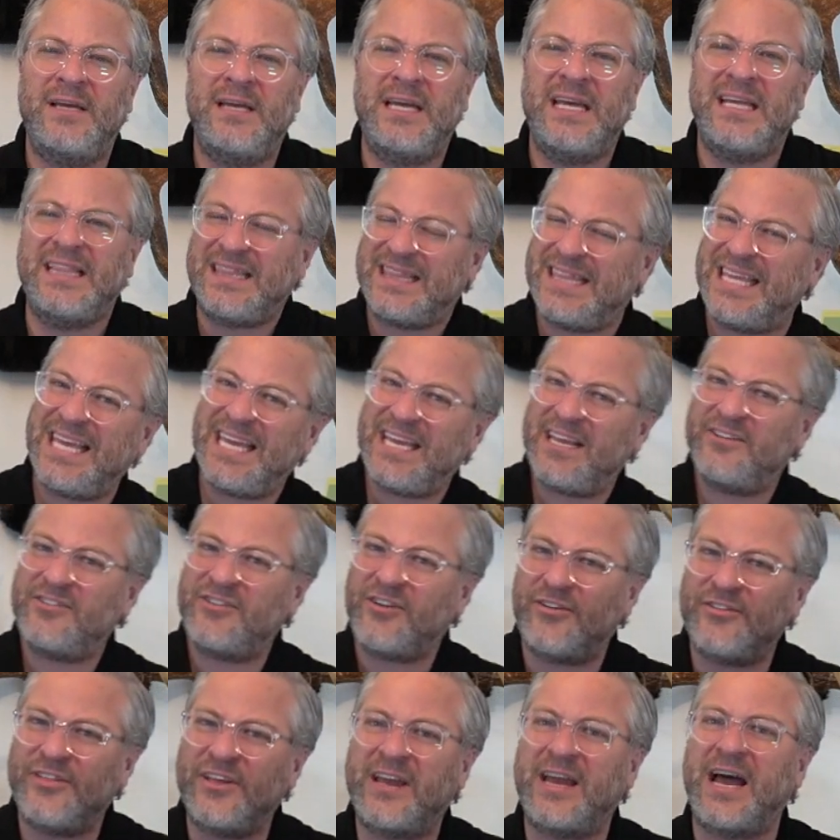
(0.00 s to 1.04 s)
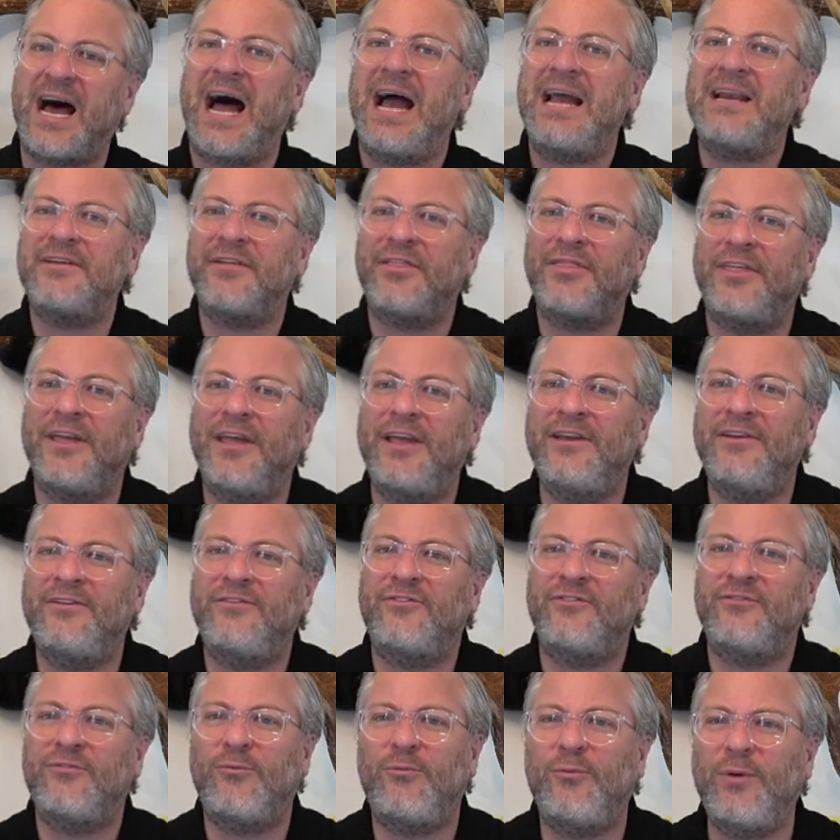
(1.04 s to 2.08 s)
These are the kind of
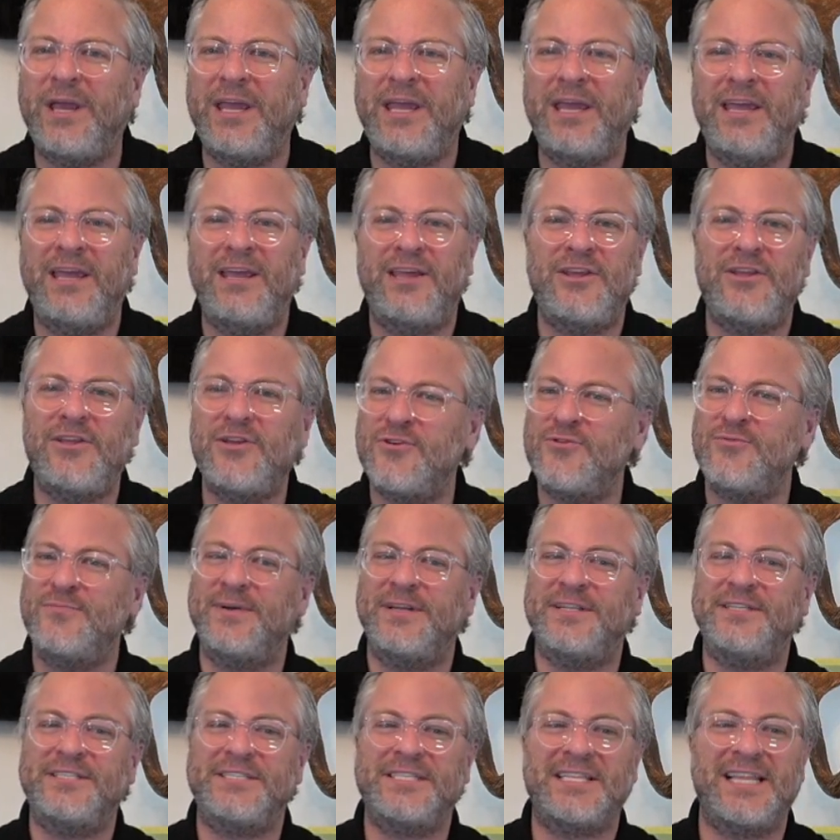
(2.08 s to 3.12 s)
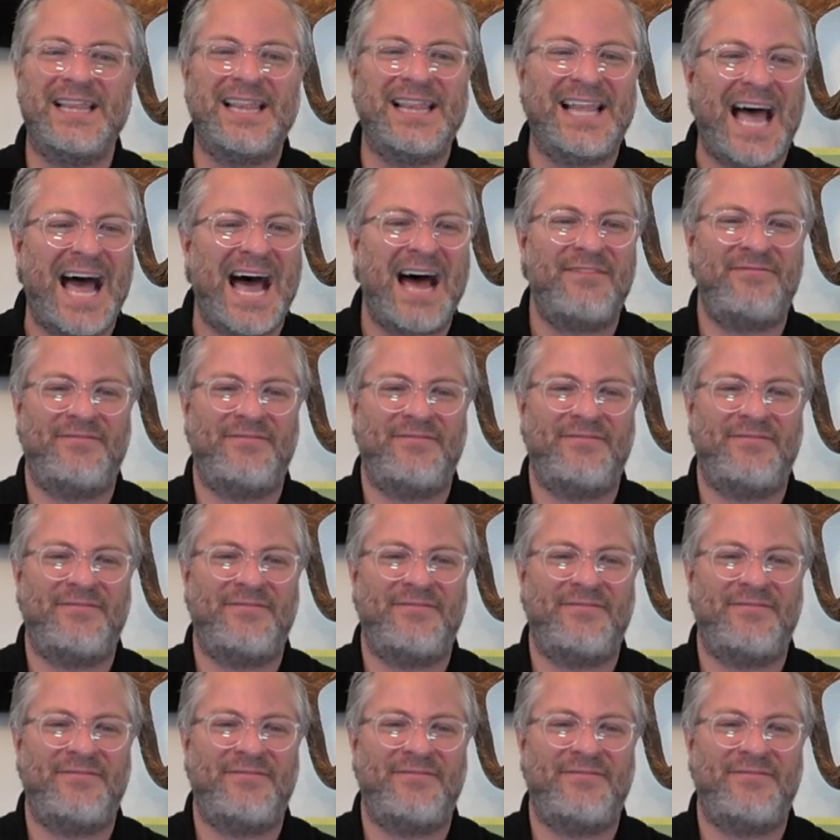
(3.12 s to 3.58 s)
things we humans laugh